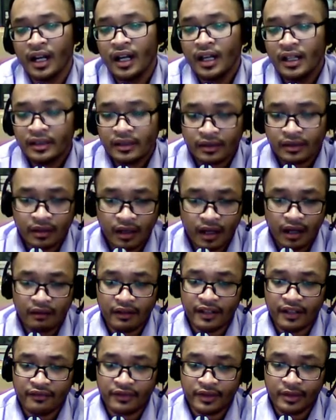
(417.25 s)
So
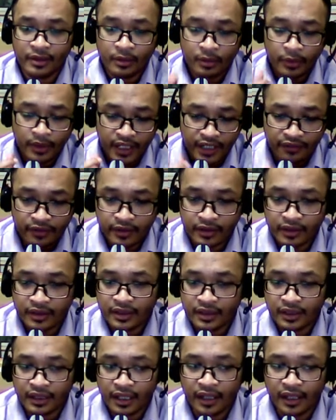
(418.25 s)
however, whenever you
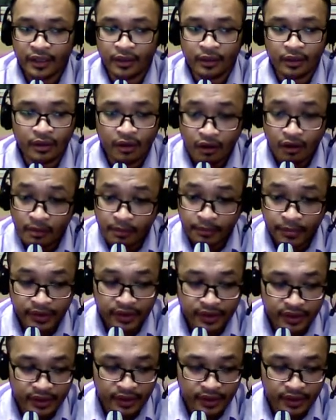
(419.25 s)
start your computer,